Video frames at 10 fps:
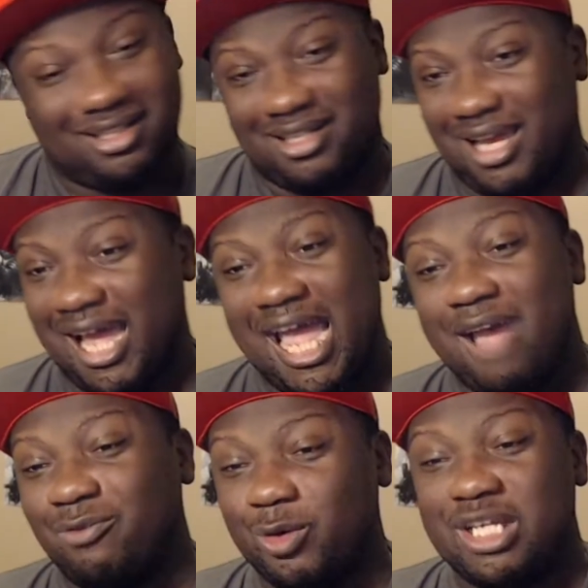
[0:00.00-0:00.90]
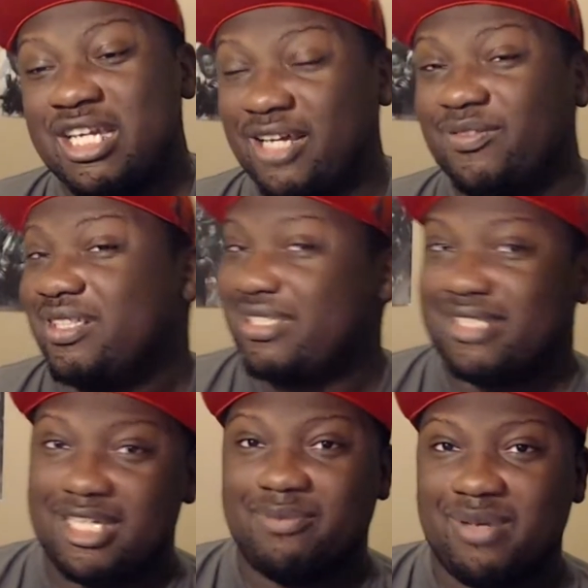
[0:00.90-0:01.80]
I have really nothing to
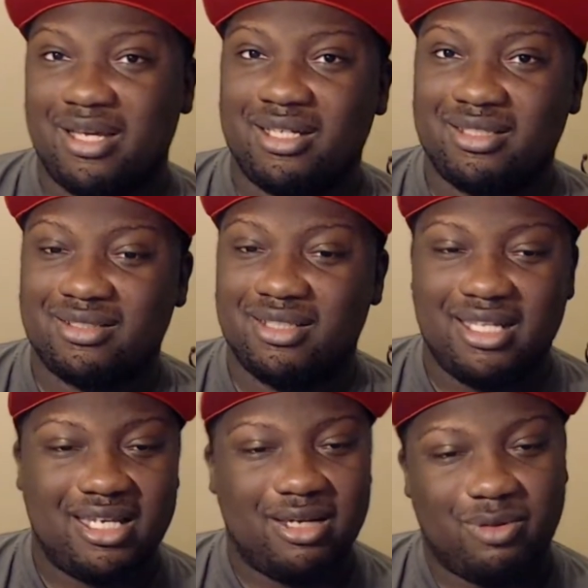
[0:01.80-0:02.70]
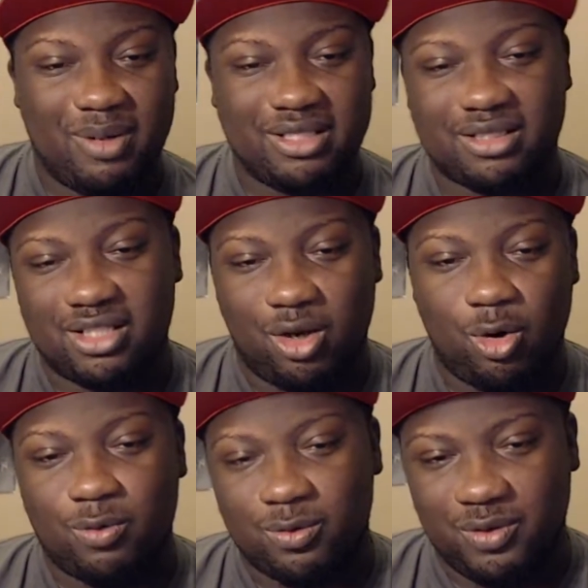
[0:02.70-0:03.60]
say about it. We're about to like the
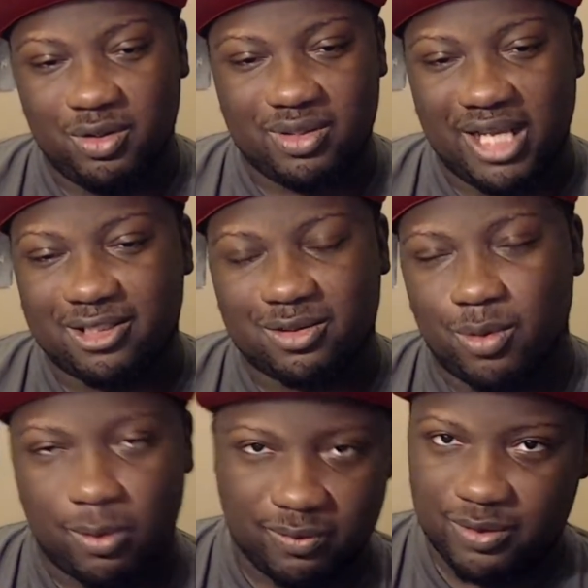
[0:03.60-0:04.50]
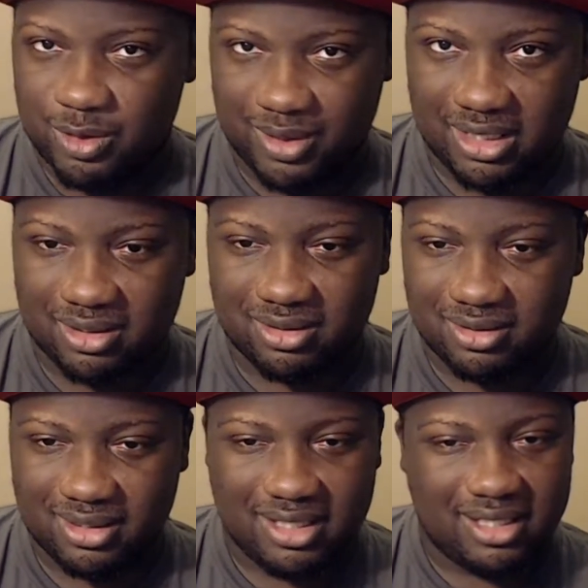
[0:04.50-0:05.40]
overview, game system overview trailer.
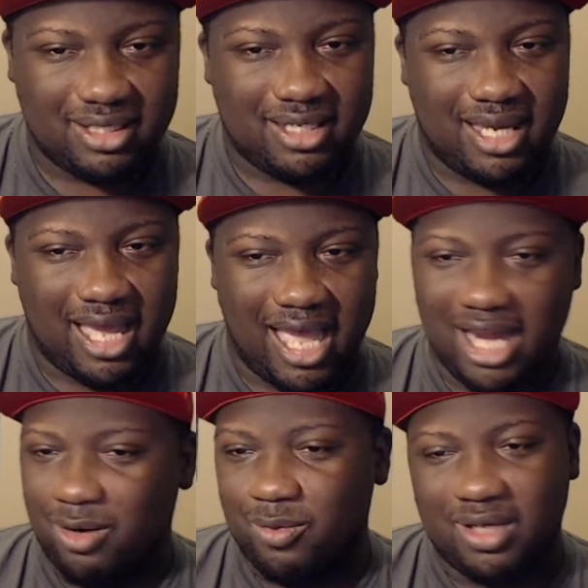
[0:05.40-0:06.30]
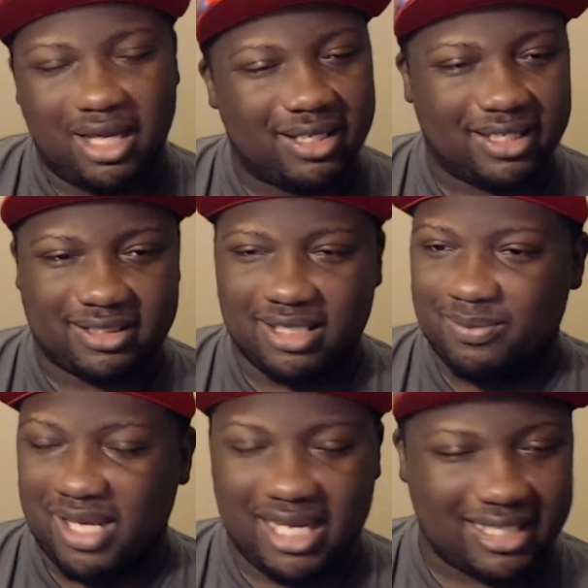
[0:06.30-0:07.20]
I don't want. I say,
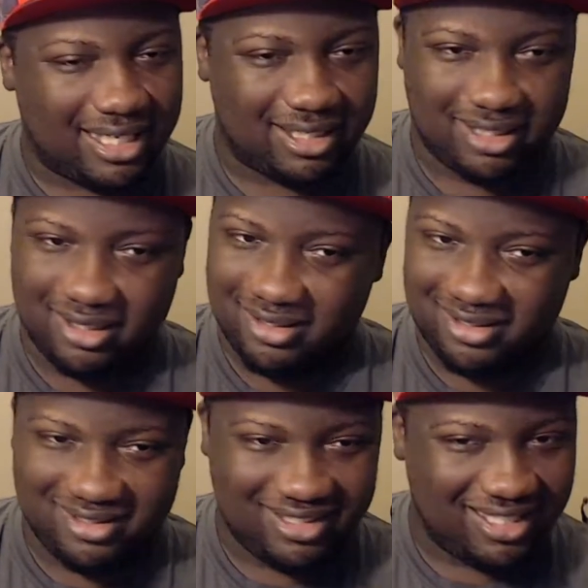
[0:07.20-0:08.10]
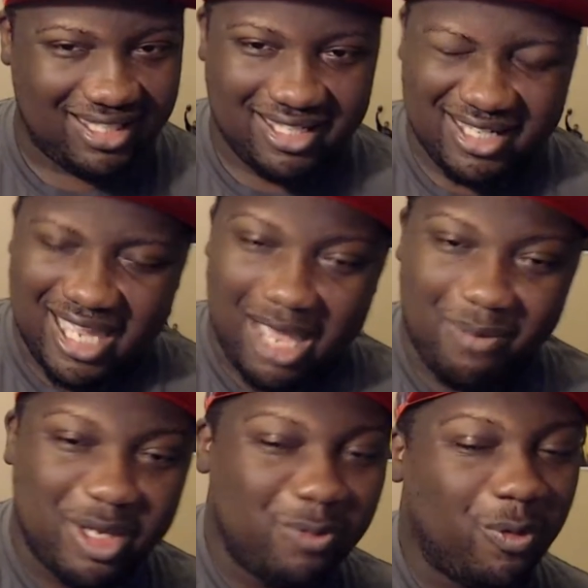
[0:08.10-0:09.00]
man, I've
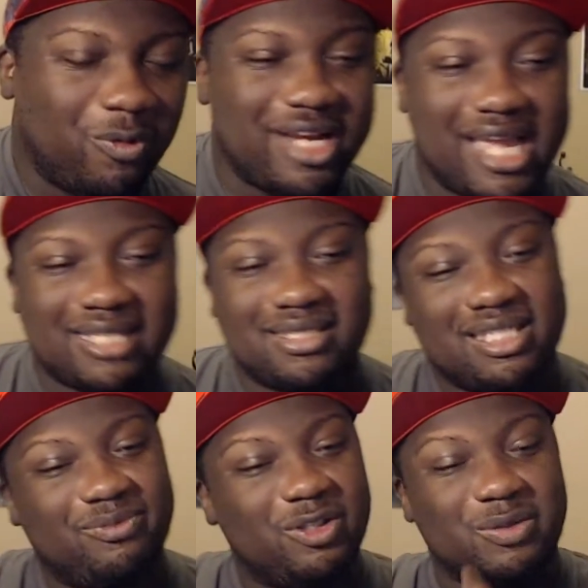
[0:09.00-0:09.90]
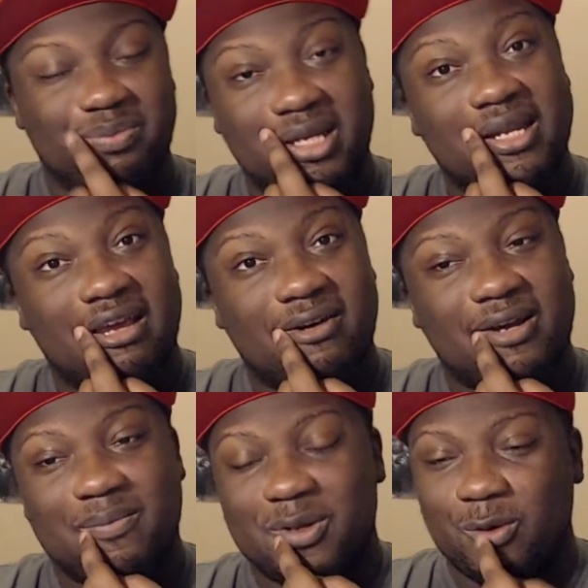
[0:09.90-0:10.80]
been wanting to react to this. Video's been out.
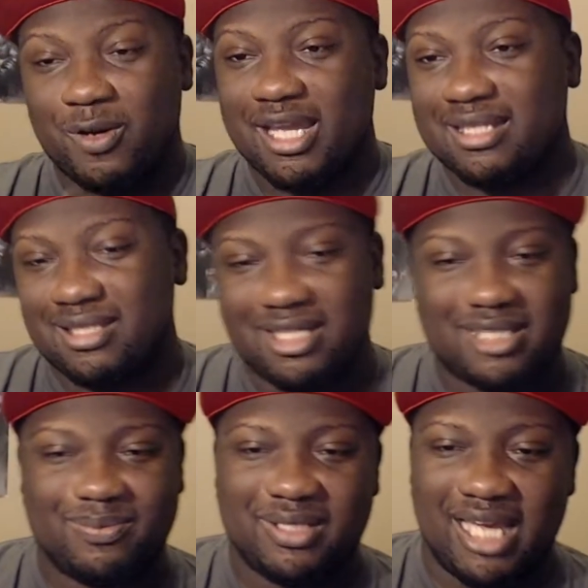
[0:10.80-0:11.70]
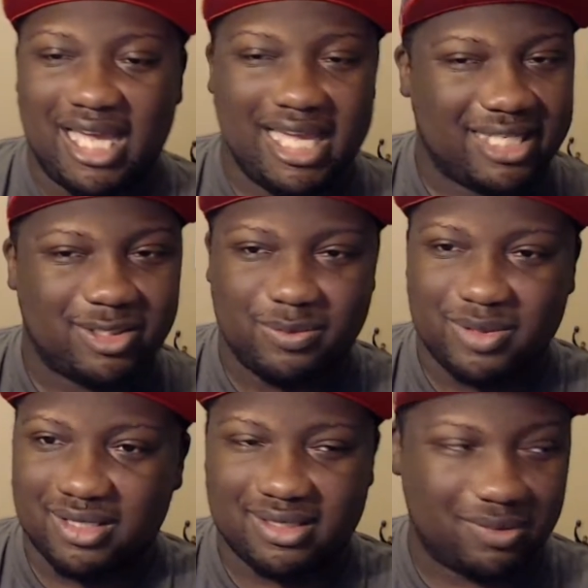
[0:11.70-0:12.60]
I've been react to this, but I had so much
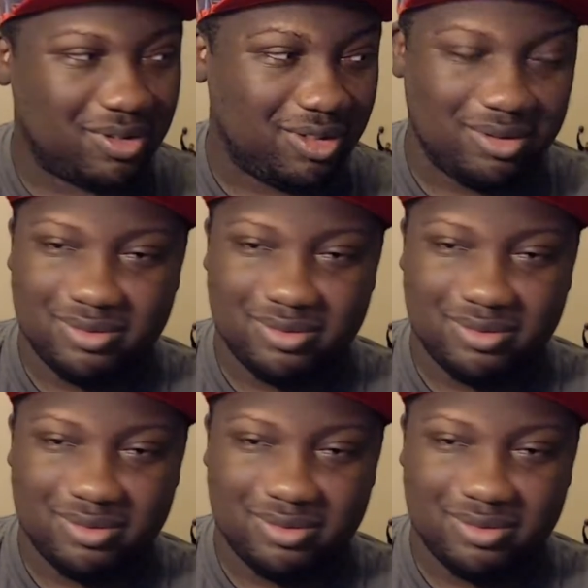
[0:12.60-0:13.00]
other stuff to do.